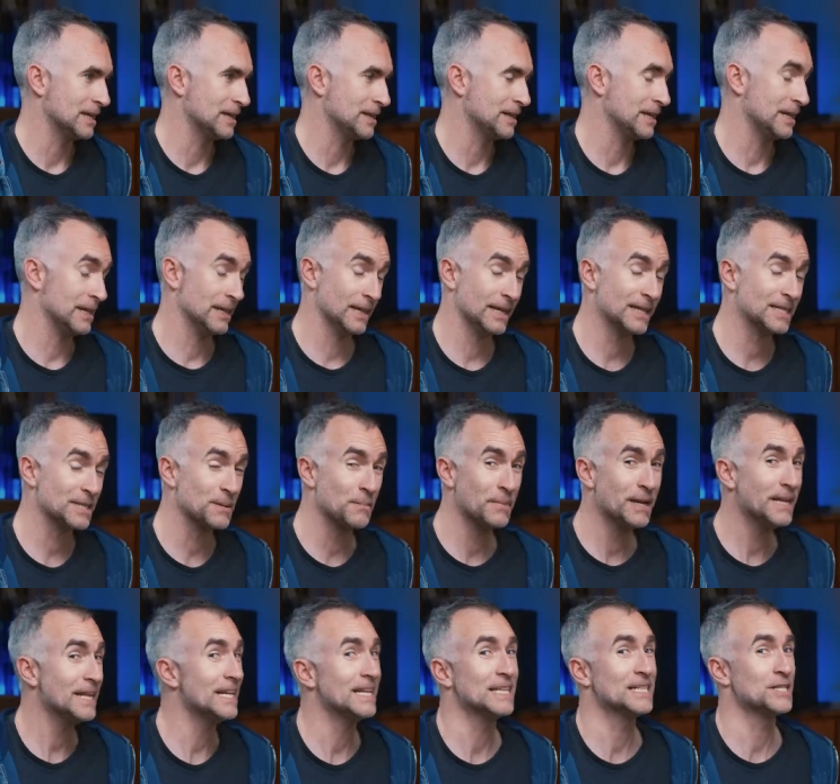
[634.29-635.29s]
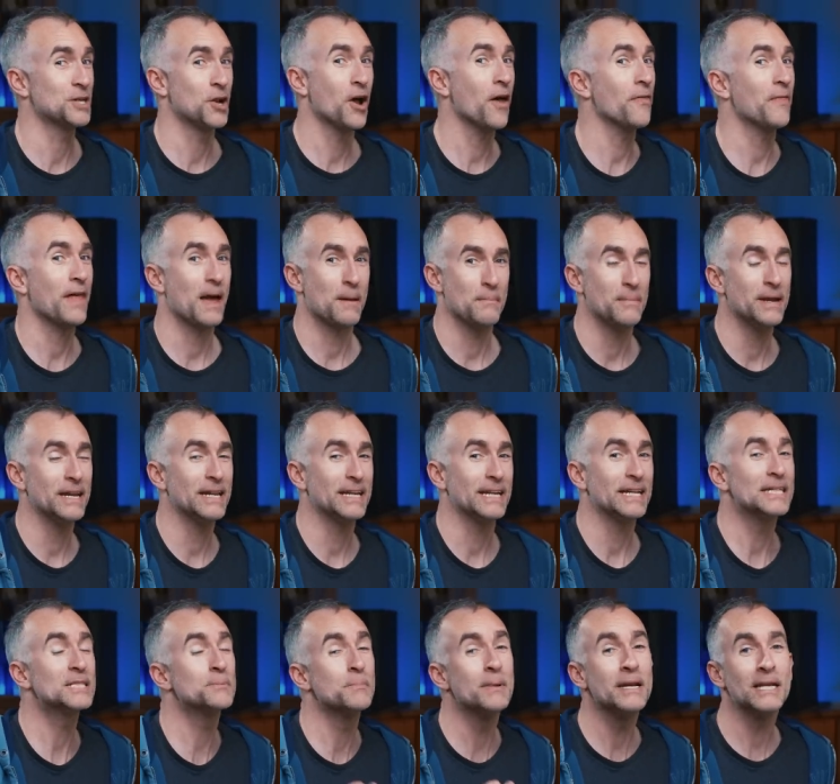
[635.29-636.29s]
the Alexa Mini is not that mini.
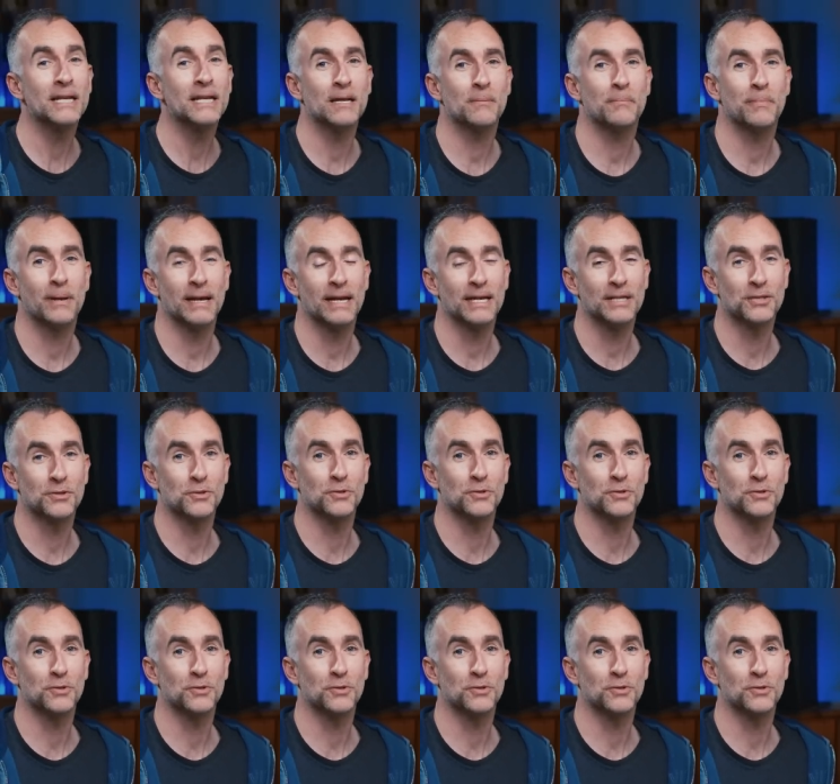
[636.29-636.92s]
It's mini compared